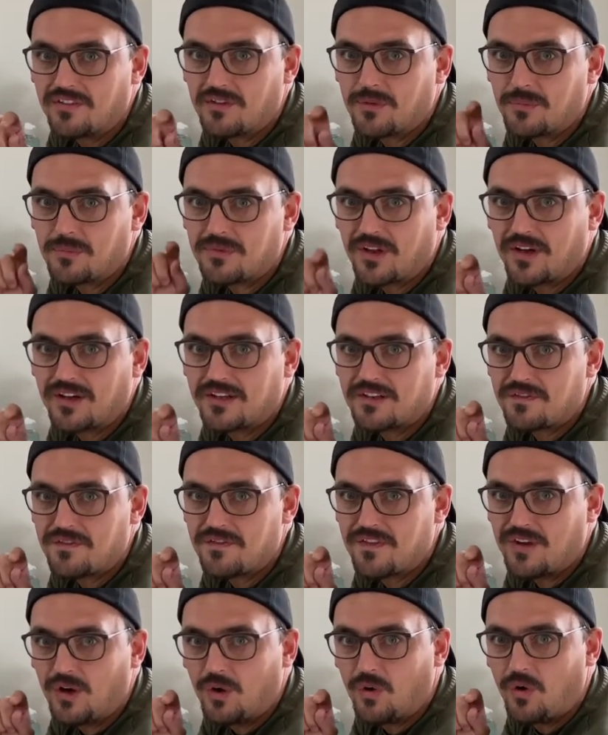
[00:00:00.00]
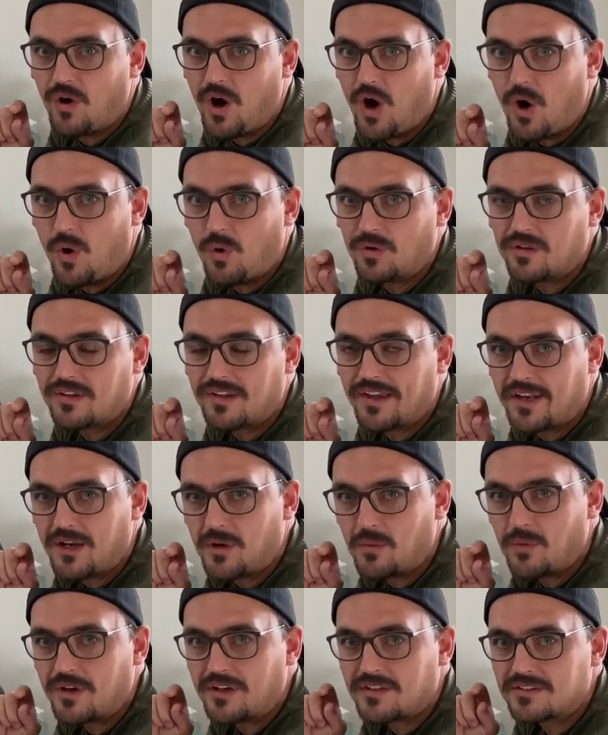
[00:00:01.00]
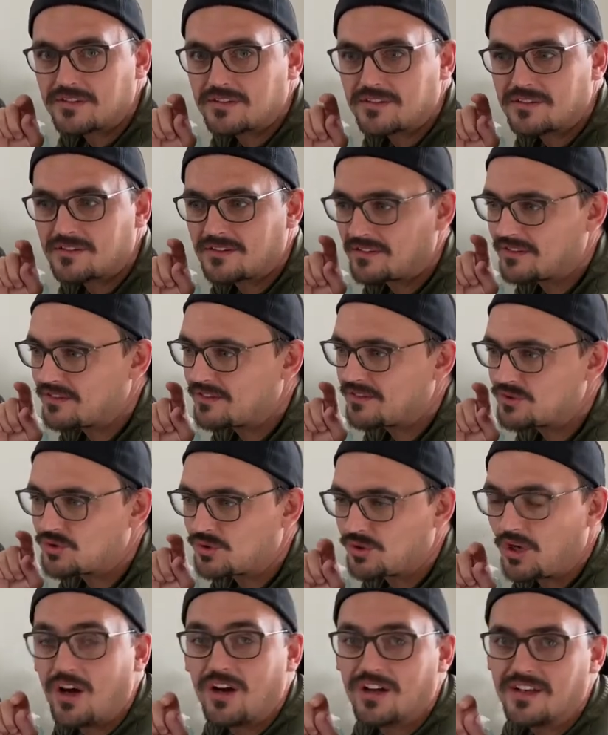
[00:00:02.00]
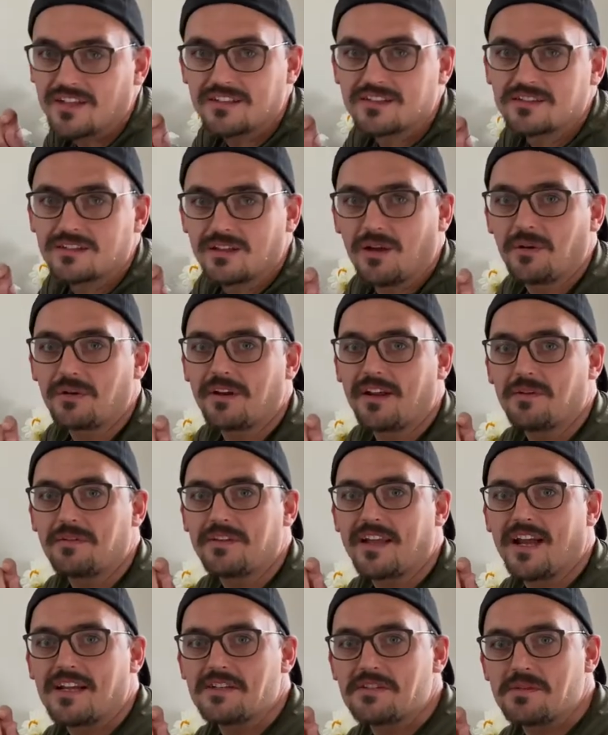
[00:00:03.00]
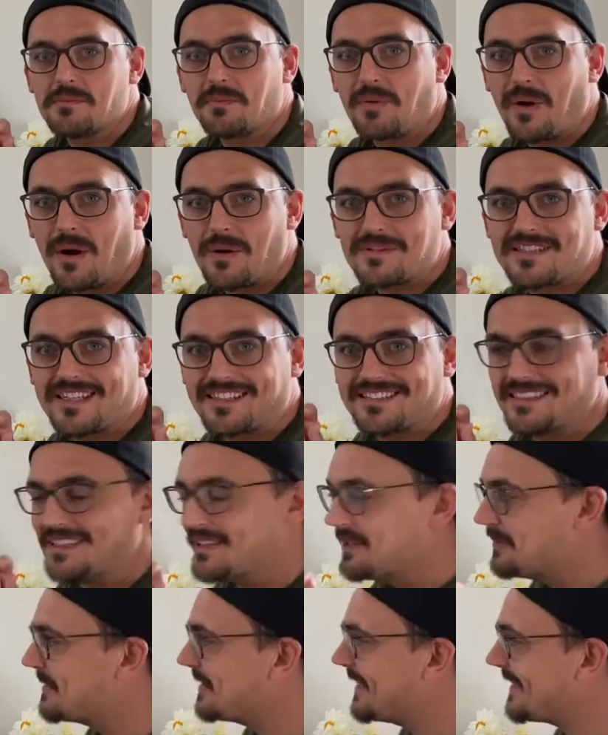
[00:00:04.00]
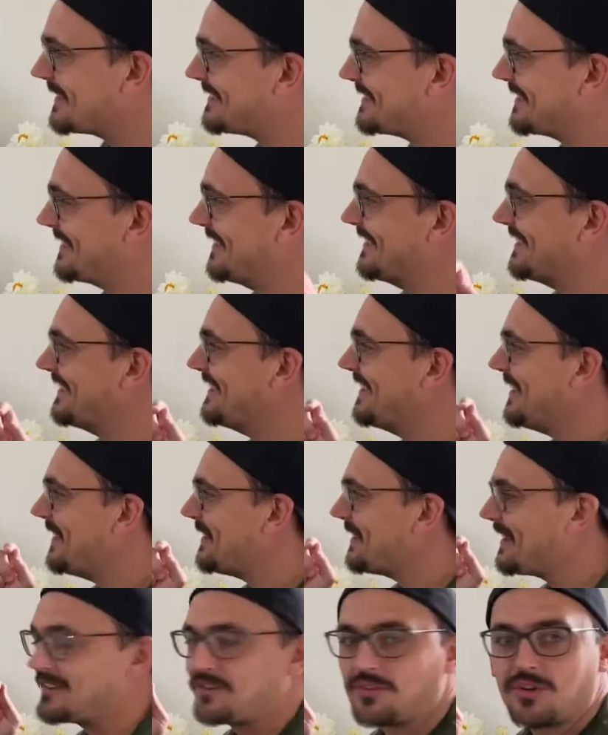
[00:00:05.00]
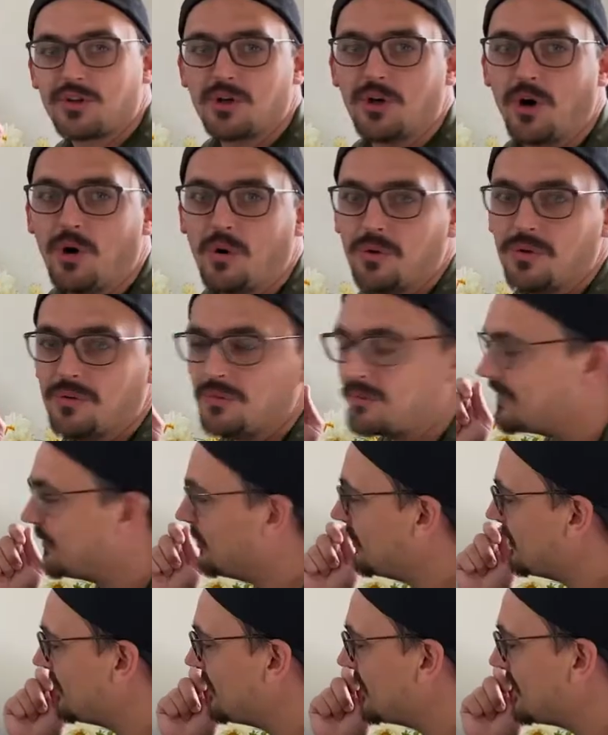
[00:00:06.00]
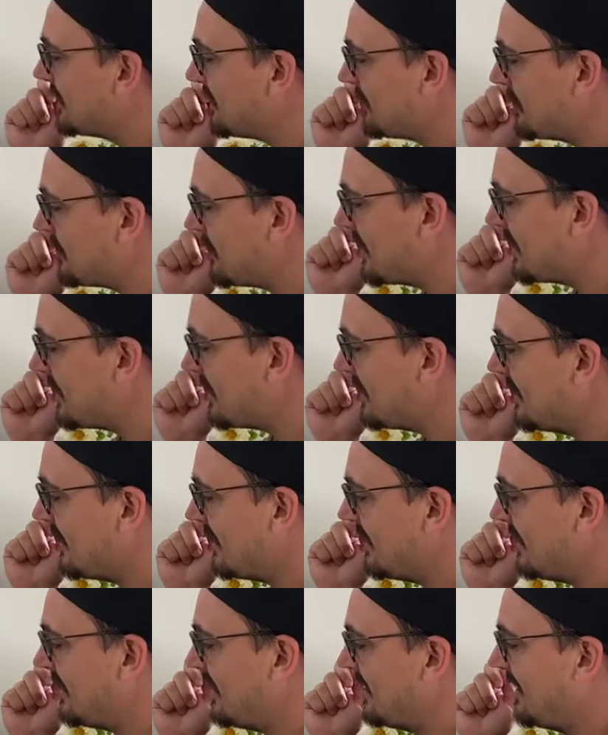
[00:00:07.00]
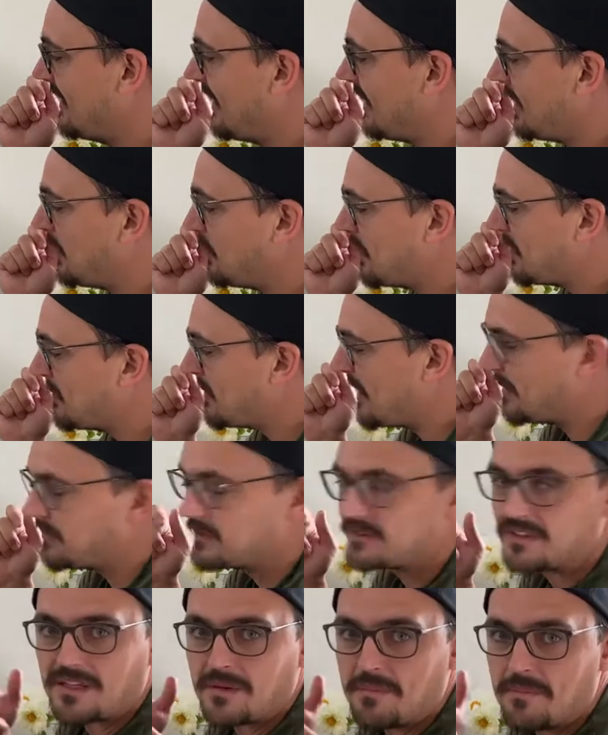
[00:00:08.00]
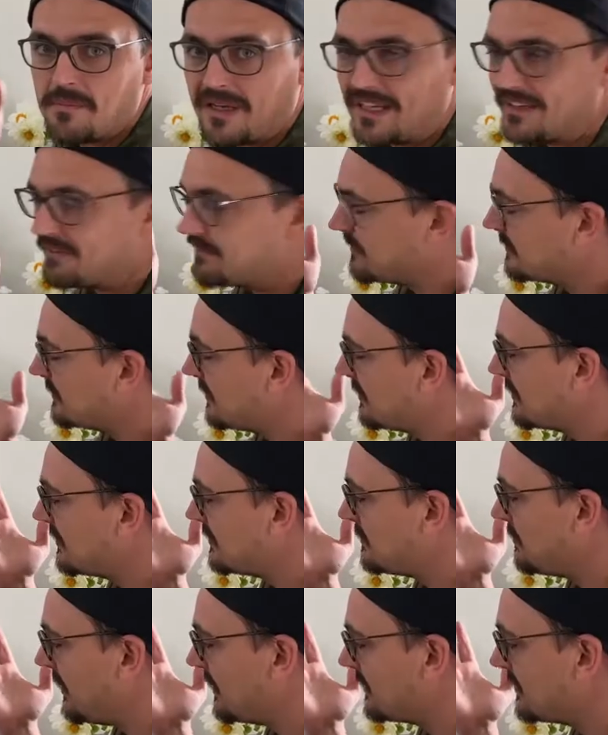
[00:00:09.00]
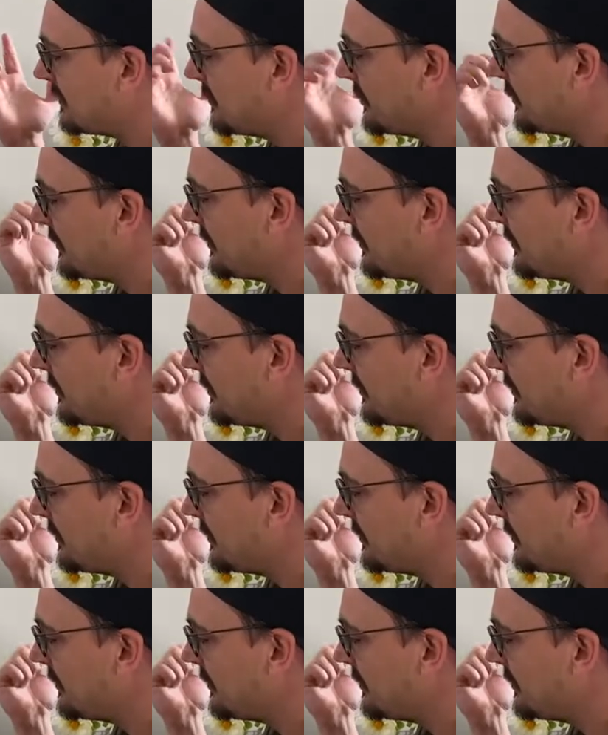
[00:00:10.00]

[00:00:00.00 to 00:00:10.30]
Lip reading: I'm starting to feel old, and I want to try and slow down the aging process a little bit. That's the goal with all of this for me, and I want to be able to compete for as long as possible.